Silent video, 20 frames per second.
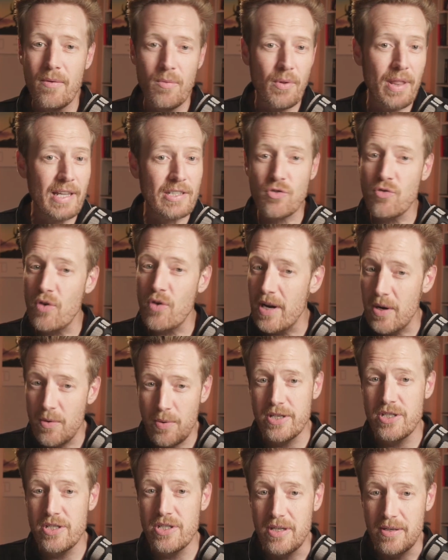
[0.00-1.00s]
that's a great
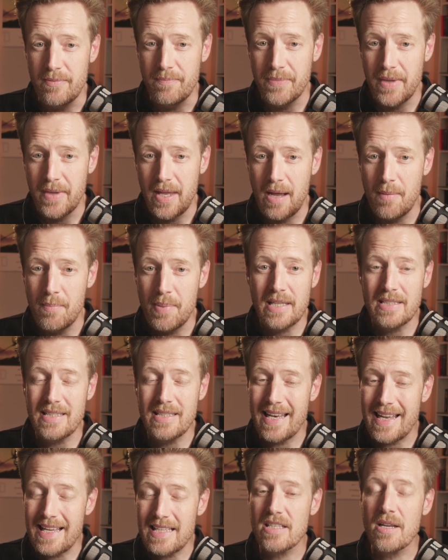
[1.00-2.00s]
question because
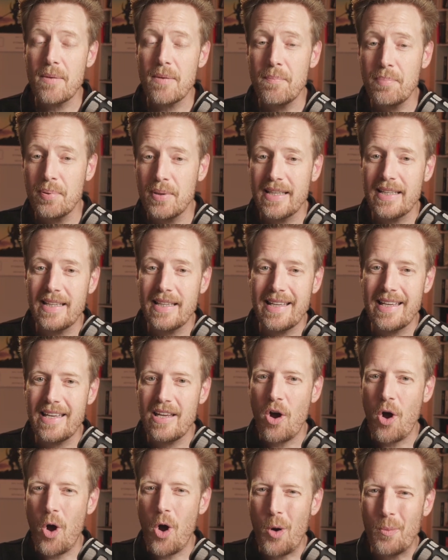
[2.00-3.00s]
it is completely
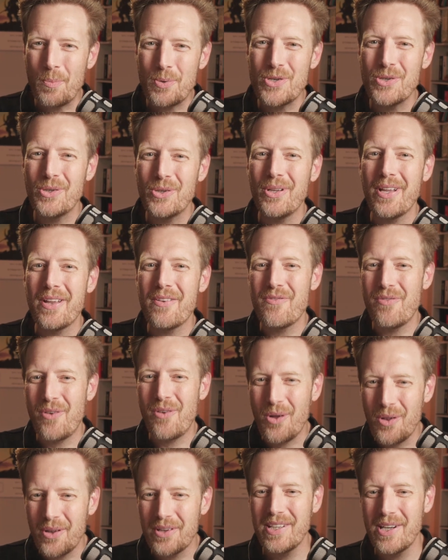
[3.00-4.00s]
optional and
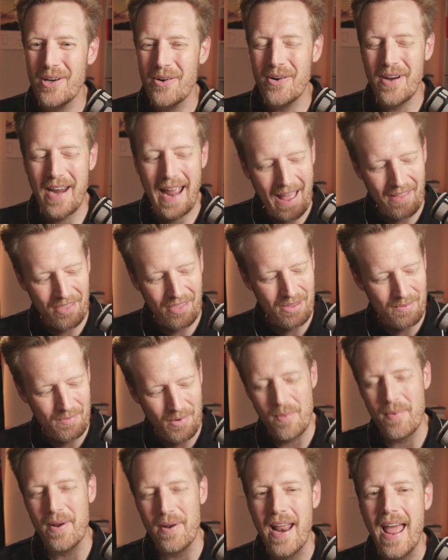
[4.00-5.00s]
voluntary at the
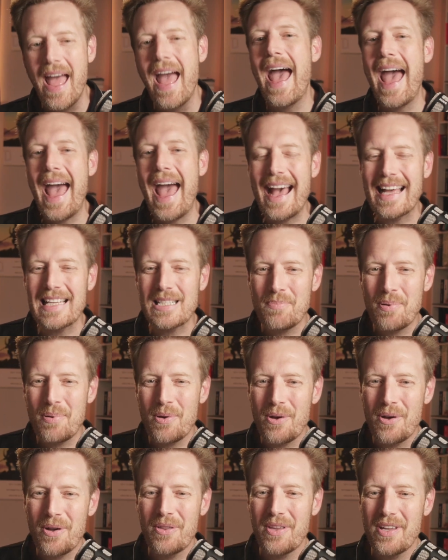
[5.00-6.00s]
moment, as
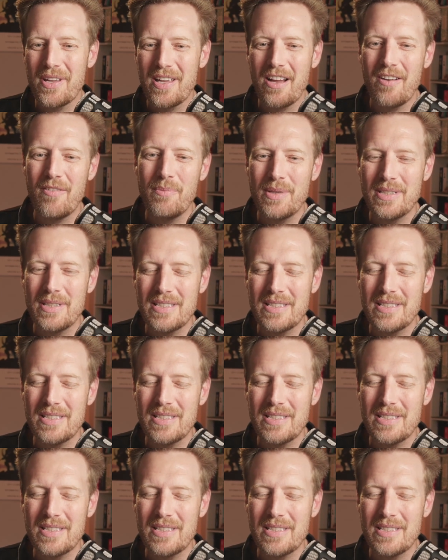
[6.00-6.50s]
per the government's